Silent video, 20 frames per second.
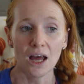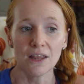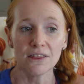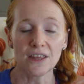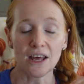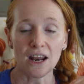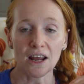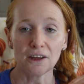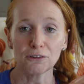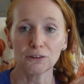
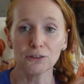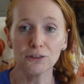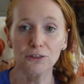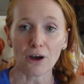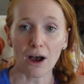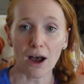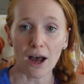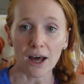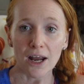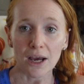that I
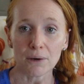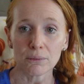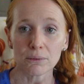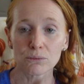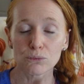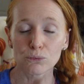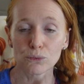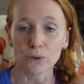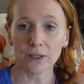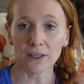thought I
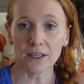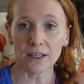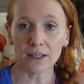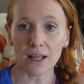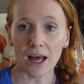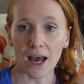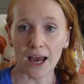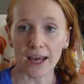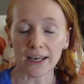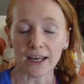would really
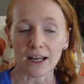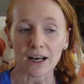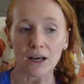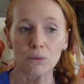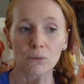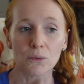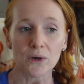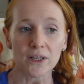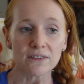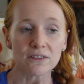like, and I
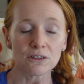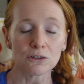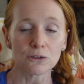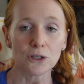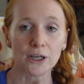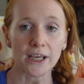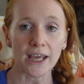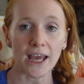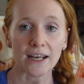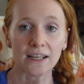went to
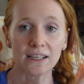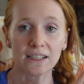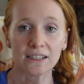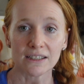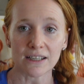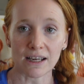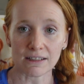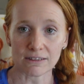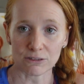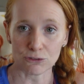look at it
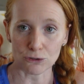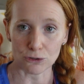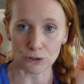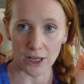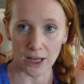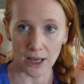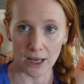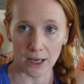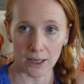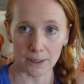
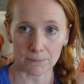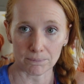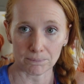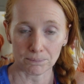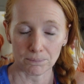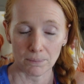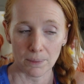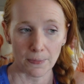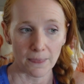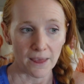yesterday,
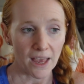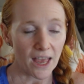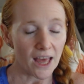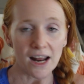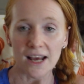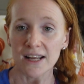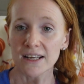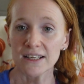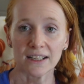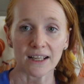and
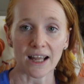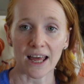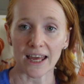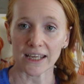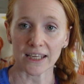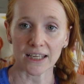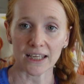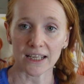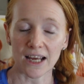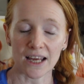I didn't
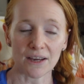like it.